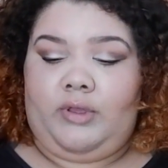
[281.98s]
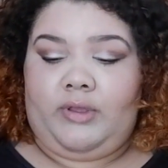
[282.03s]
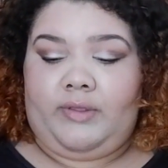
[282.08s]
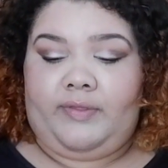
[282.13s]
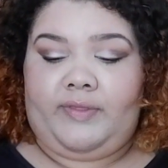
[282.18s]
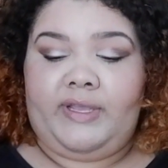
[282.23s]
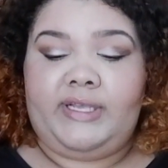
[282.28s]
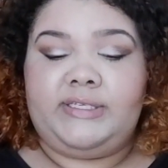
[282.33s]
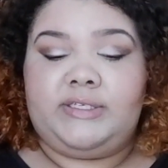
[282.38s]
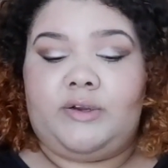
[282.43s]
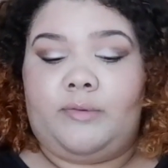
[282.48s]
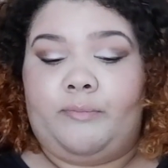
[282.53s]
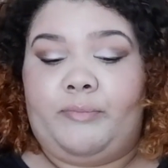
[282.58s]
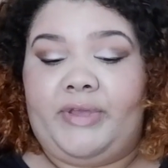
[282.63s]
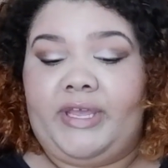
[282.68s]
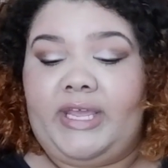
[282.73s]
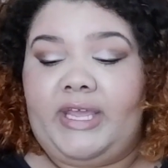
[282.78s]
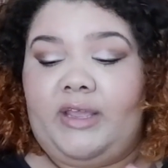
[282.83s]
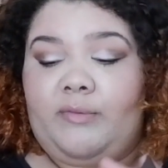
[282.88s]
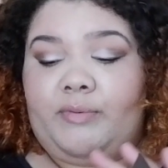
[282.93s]
These are
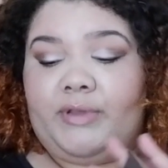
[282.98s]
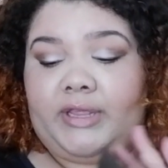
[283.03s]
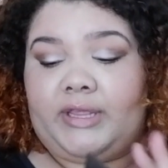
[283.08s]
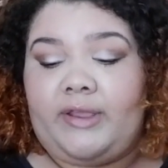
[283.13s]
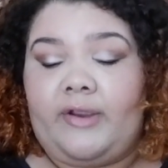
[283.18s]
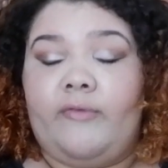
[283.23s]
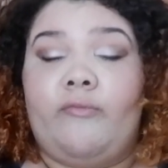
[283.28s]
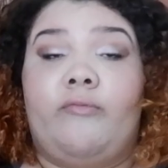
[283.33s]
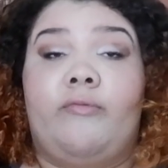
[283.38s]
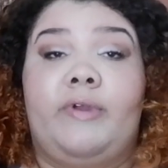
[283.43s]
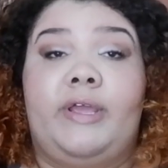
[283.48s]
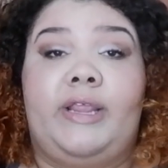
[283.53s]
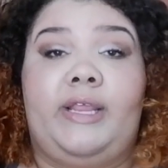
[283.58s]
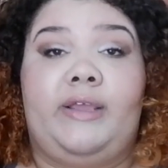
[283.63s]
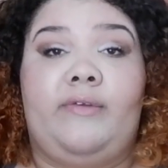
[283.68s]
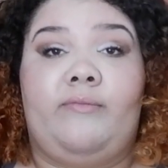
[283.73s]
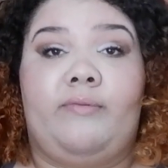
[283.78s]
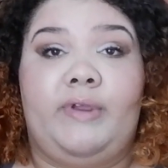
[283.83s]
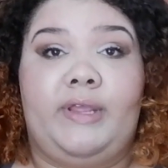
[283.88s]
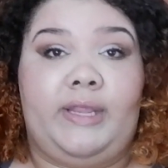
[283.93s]
big, but they're
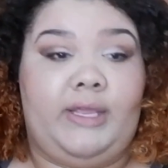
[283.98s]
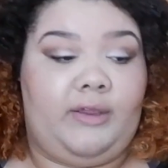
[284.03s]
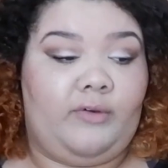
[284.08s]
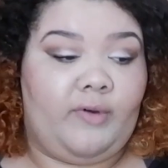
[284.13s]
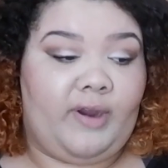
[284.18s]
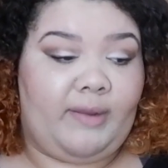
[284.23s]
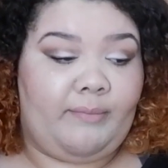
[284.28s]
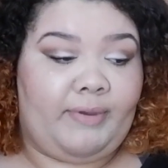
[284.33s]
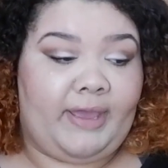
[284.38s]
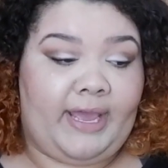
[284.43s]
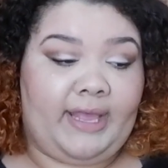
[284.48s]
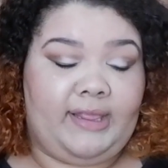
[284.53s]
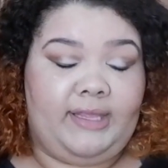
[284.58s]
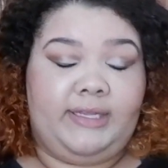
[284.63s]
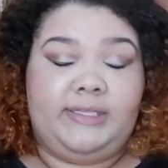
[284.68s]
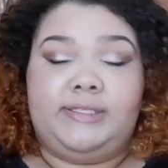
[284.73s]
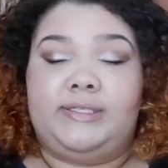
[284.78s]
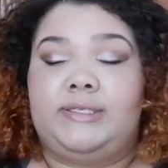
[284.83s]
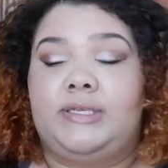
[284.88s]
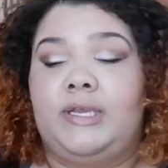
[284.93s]
really, really great
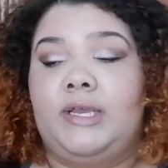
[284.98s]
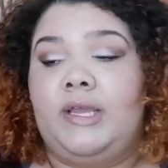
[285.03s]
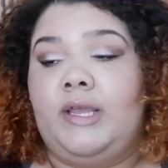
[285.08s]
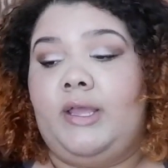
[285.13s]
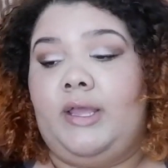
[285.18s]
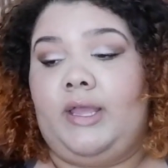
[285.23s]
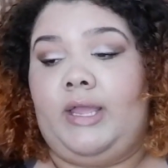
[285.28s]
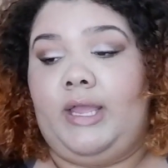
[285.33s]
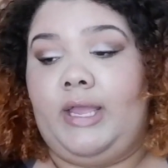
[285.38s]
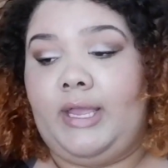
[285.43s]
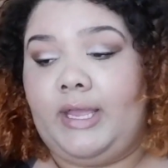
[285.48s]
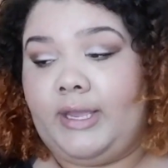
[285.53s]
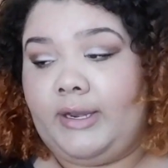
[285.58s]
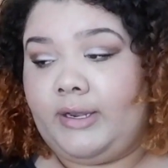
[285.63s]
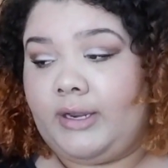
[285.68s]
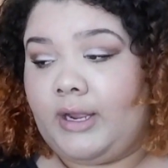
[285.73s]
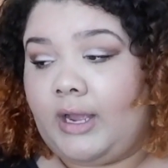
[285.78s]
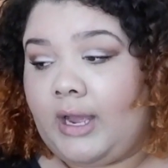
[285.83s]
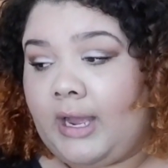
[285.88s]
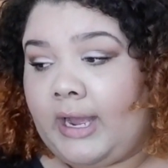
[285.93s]
palettes,
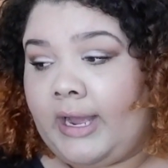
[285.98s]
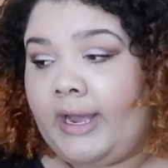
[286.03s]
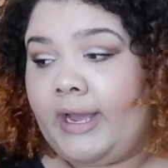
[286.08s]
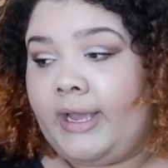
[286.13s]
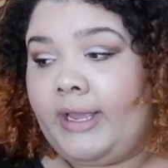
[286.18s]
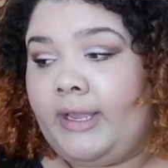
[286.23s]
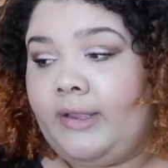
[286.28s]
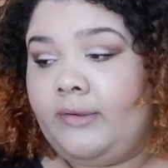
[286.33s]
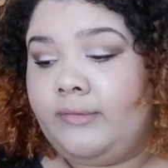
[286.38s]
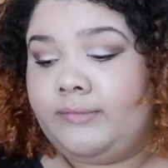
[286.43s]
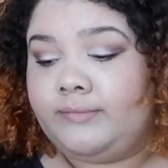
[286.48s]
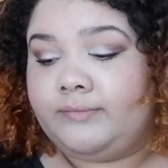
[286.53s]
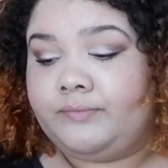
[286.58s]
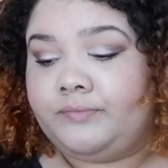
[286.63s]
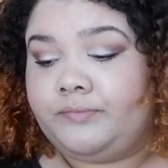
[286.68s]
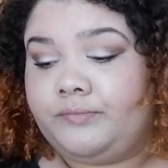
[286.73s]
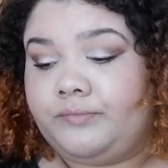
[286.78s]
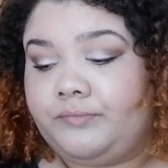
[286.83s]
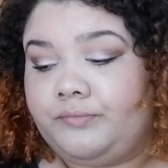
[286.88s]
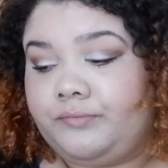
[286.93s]
and I
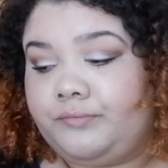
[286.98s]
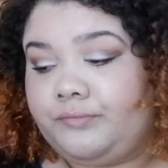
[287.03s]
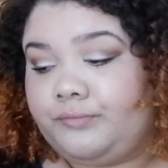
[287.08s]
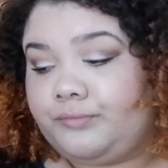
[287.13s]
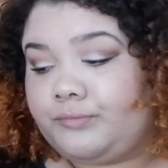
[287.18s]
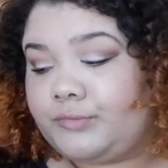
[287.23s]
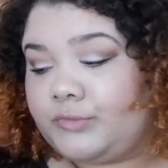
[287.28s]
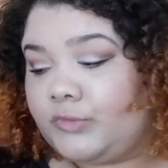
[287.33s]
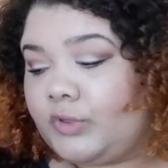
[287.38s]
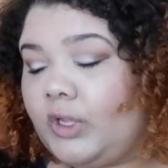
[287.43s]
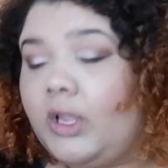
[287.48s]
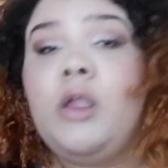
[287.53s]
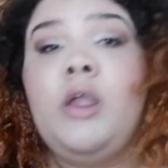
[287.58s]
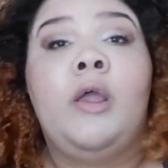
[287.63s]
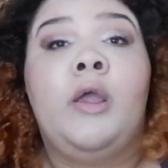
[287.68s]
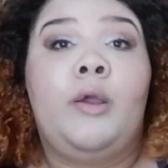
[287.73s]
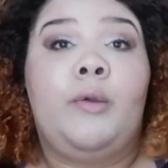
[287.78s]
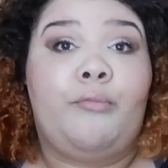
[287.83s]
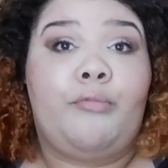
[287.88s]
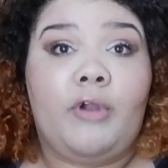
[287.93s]

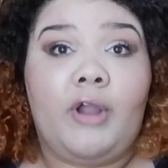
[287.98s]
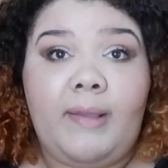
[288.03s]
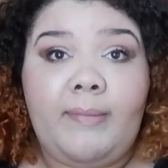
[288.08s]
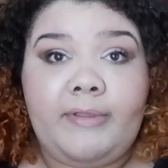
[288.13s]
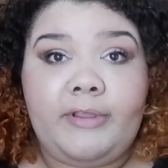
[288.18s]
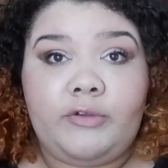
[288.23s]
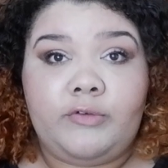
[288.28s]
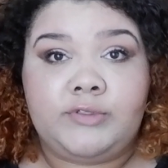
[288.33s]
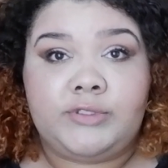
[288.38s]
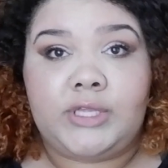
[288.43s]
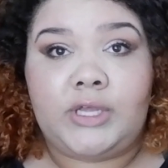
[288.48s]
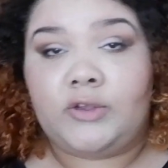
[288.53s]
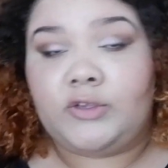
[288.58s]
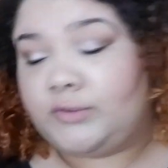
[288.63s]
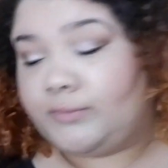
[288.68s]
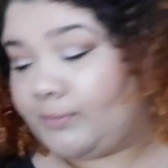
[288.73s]
probably used those